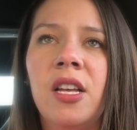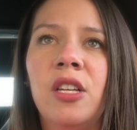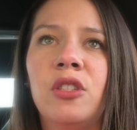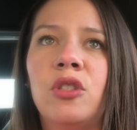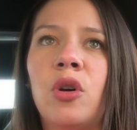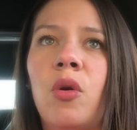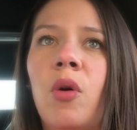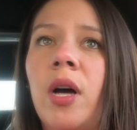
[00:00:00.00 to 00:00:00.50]

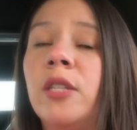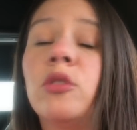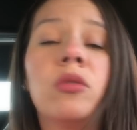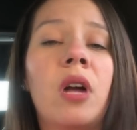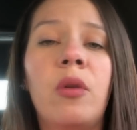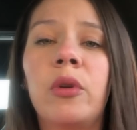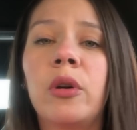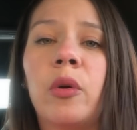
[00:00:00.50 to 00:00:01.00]
So I do
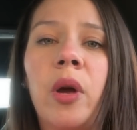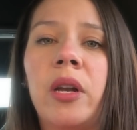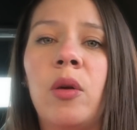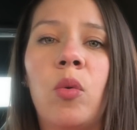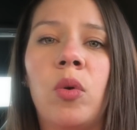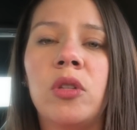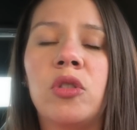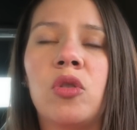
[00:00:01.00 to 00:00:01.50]
not regret
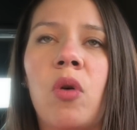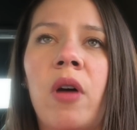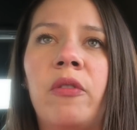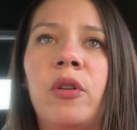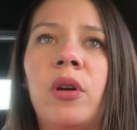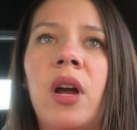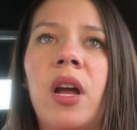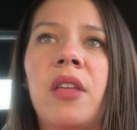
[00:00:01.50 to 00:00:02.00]
it
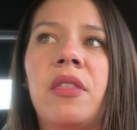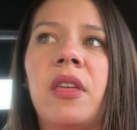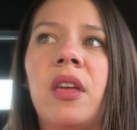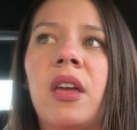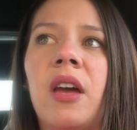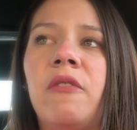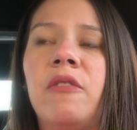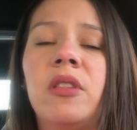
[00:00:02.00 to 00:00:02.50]
whatsoever. I
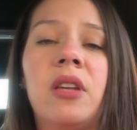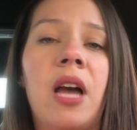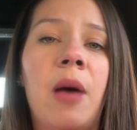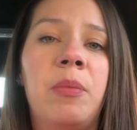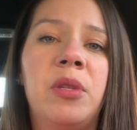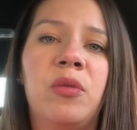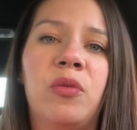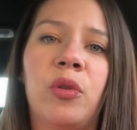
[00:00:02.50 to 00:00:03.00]
think everything
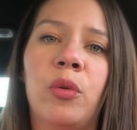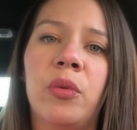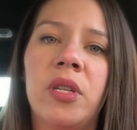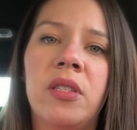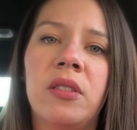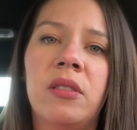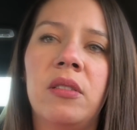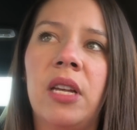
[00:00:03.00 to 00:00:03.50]
happens for a
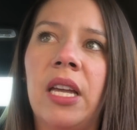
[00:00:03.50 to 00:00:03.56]
reason.